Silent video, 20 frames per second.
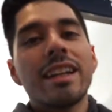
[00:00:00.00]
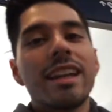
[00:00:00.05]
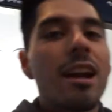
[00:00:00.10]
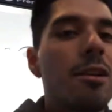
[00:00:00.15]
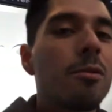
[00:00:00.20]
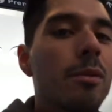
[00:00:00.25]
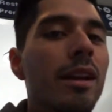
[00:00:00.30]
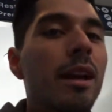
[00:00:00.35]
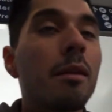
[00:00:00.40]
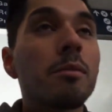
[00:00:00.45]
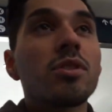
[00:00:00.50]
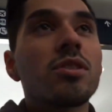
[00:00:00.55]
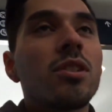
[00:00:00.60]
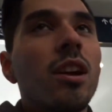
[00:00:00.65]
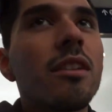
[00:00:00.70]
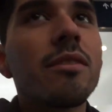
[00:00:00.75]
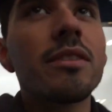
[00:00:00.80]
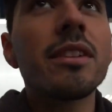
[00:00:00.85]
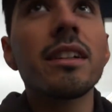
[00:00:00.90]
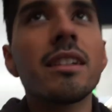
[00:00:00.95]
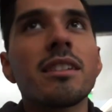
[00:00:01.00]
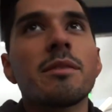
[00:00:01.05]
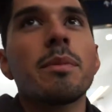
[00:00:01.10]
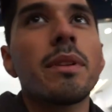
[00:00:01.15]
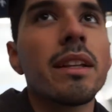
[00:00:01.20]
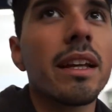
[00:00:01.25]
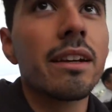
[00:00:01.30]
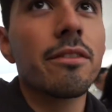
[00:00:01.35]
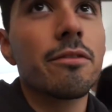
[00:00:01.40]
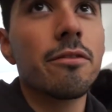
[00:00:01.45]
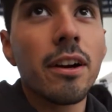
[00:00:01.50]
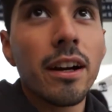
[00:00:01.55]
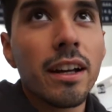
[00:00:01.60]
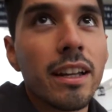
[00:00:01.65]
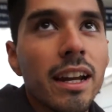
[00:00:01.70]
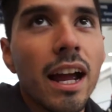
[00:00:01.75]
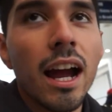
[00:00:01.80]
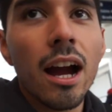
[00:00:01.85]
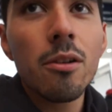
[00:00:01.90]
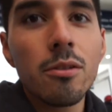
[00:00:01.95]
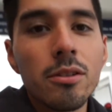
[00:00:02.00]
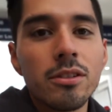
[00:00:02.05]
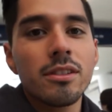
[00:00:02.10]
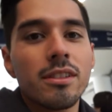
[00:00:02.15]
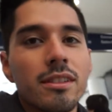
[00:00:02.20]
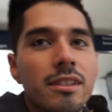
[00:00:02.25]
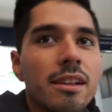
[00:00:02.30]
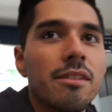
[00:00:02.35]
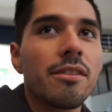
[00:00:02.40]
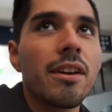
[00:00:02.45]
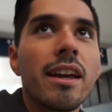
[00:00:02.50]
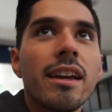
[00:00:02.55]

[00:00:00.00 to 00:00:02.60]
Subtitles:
can't wait. I'm starving. It's been like fucking hours since I've